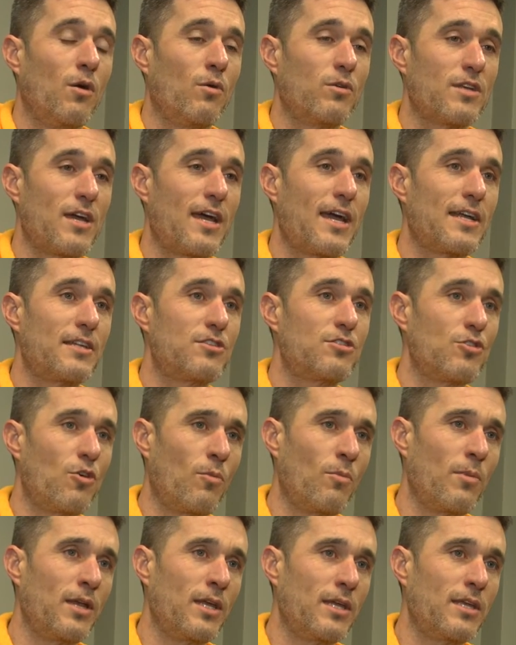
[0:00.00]
was I had
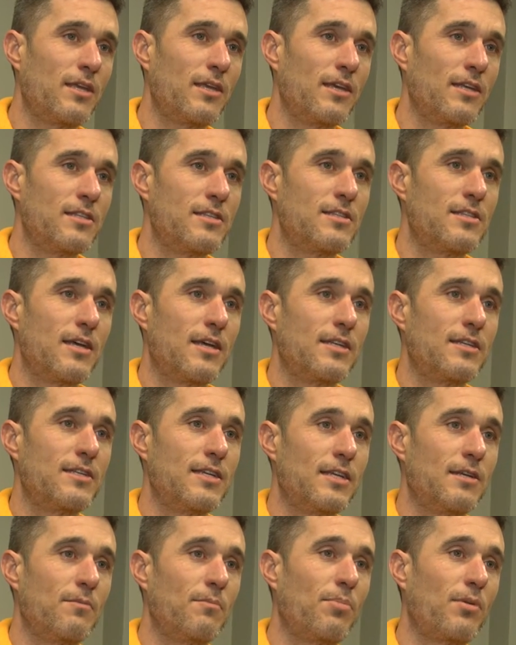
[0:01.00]
so many kids that
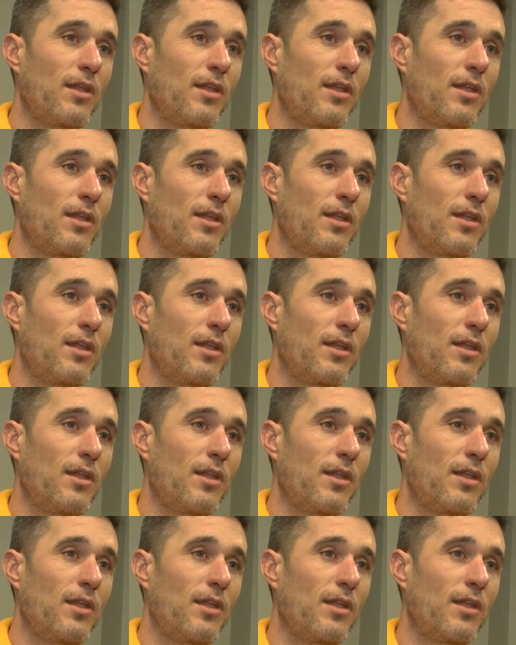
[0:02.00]
didn't